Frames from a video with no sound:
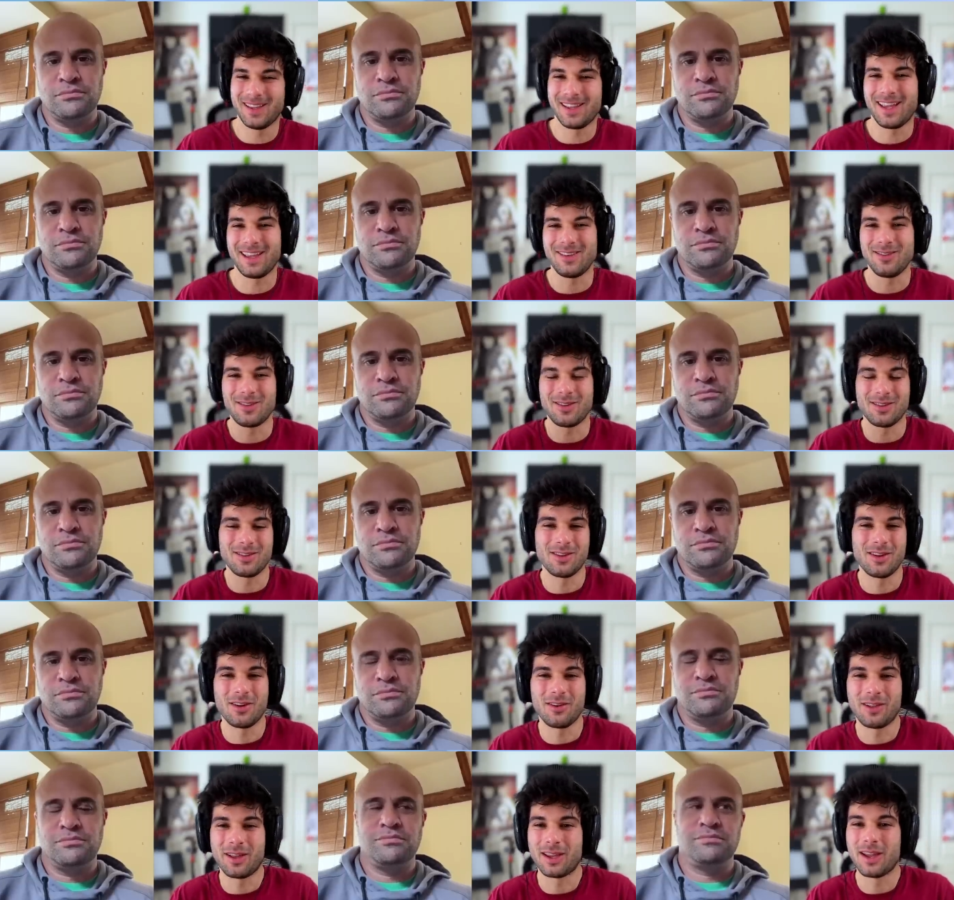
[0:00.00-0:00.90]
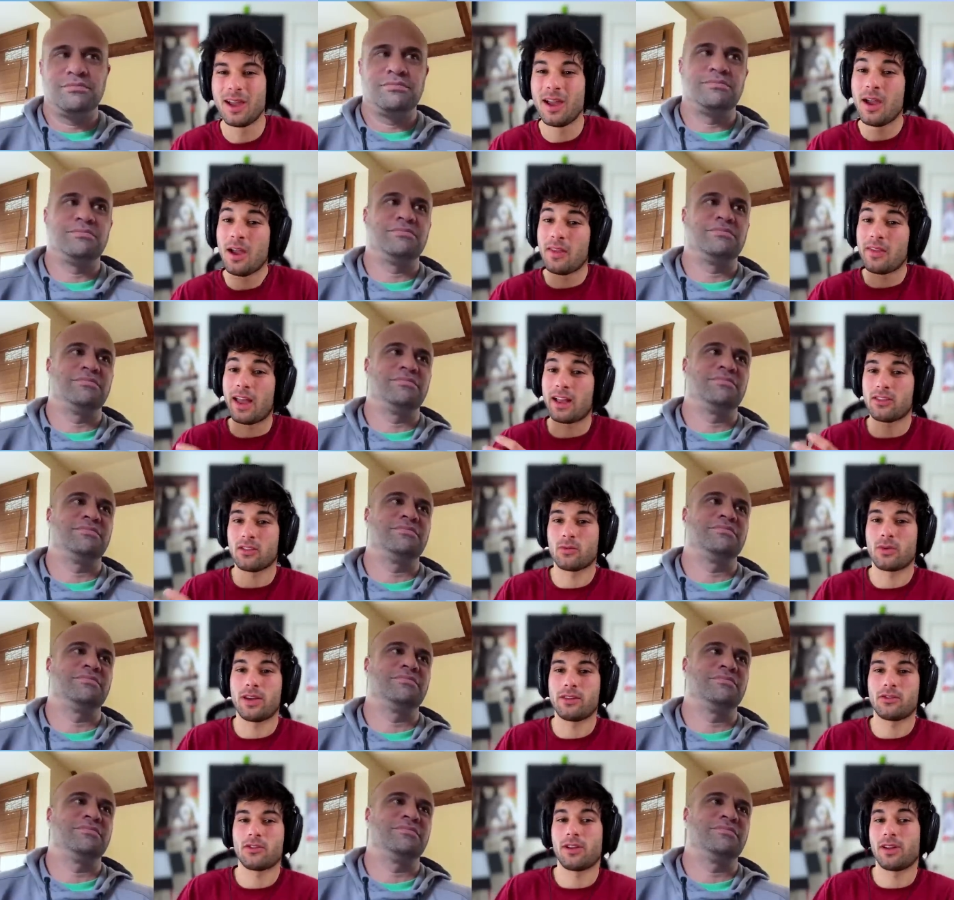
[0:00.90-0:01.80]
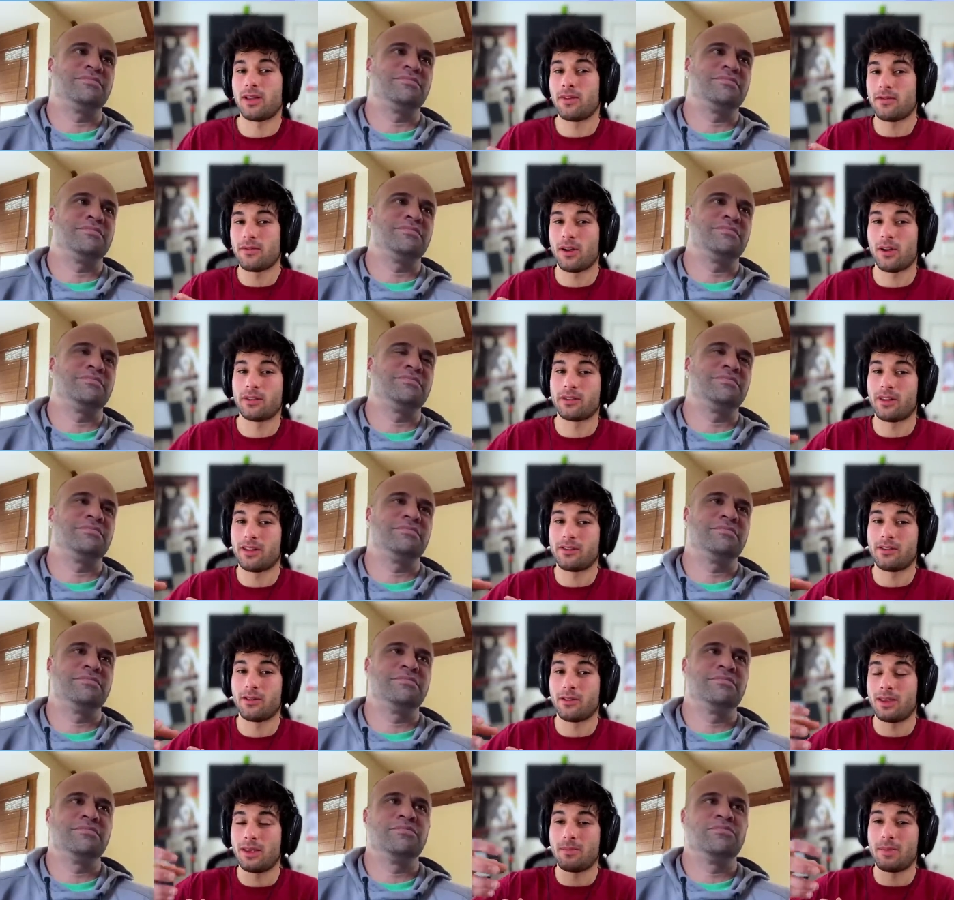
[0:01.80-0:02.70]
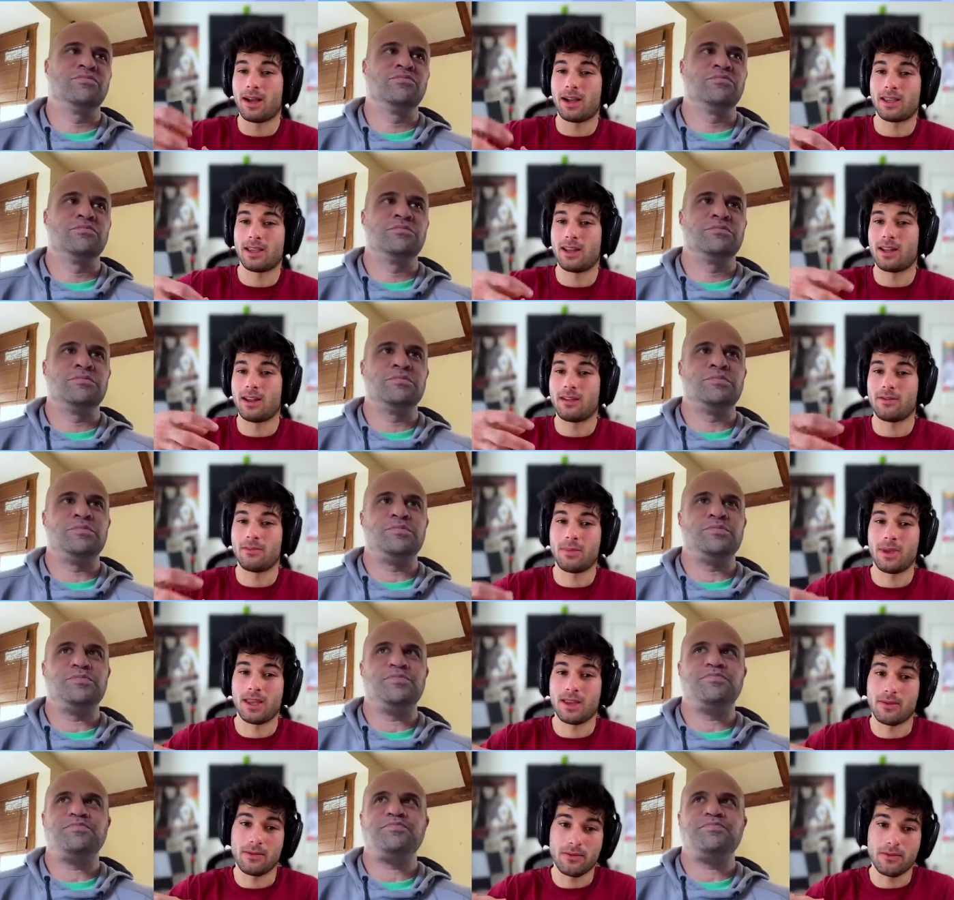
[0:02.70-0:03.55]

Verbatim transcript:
Speaker 1: that you can go. Like that's a restaurant. It falls under the bucket of being a